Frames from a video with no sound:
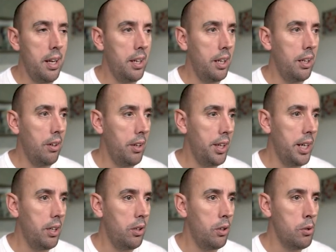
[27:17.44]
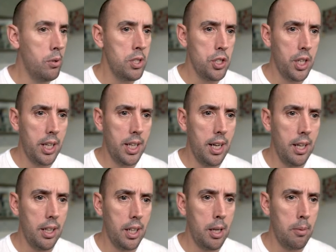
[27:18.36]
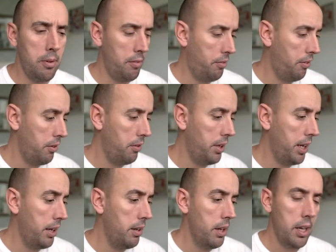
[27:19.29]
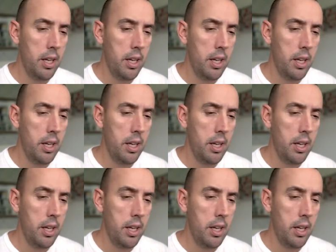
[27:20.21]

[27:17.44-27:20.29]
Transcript: I like that orangey colour coming through there.